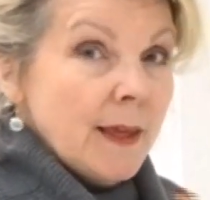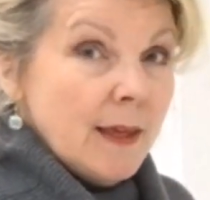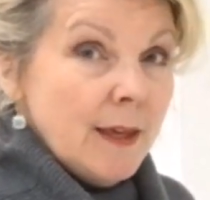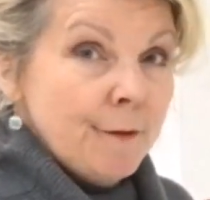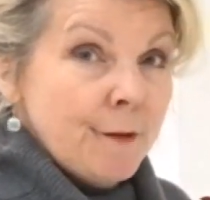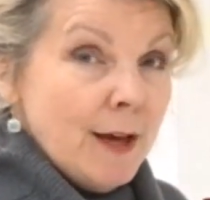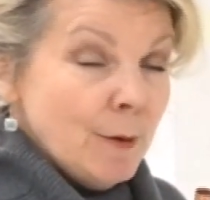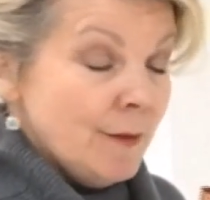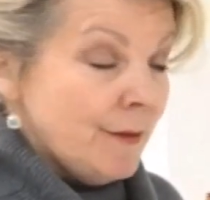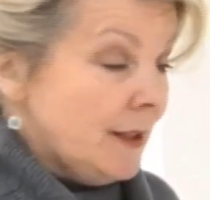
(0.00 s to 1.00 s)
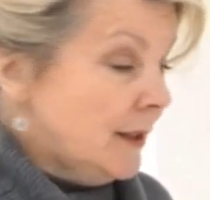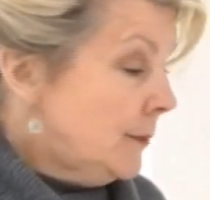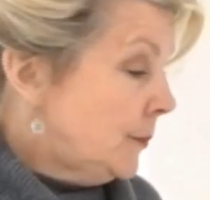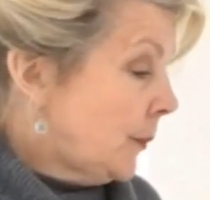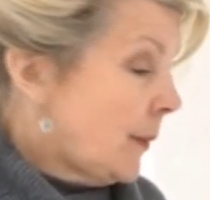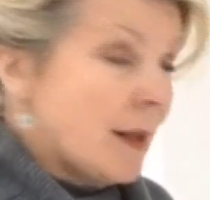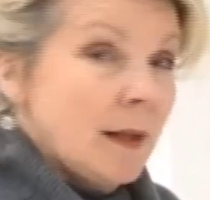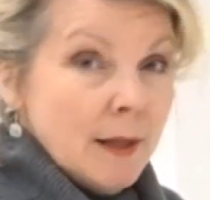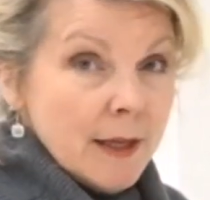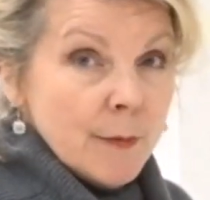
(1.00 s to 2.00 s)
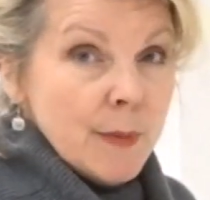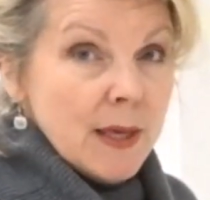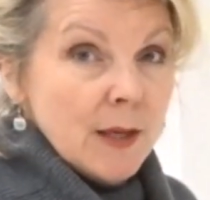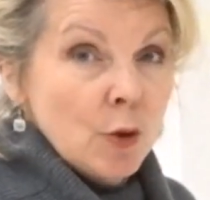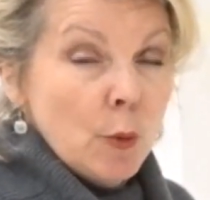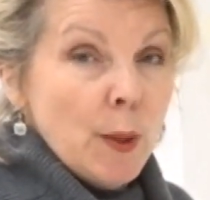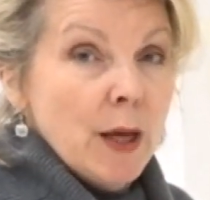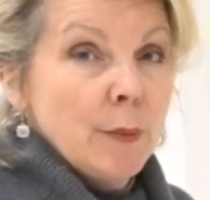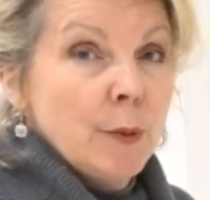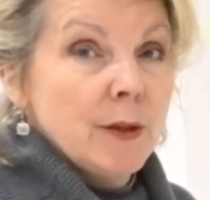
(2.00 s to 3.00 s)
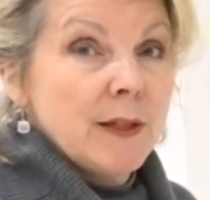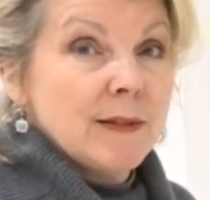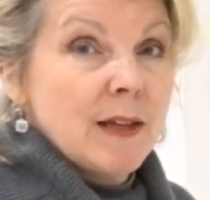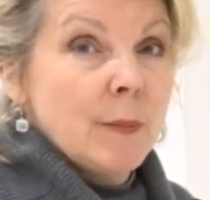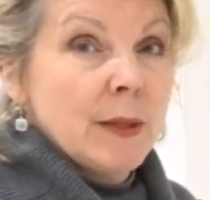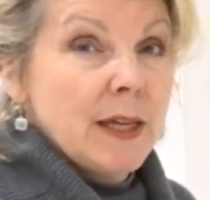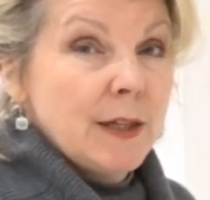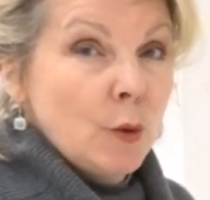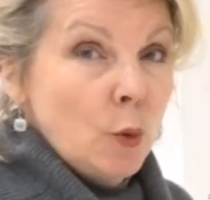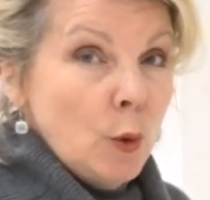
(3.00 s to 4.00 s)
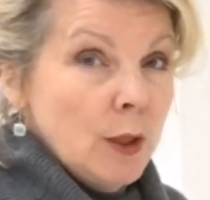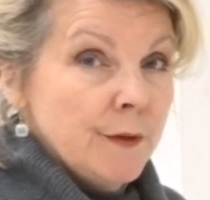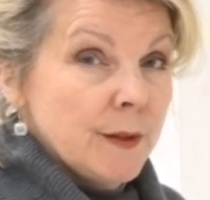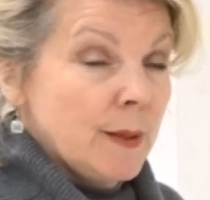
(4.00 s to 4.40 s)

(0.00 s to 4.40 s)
If, however, like me, your pipework is coming in all over the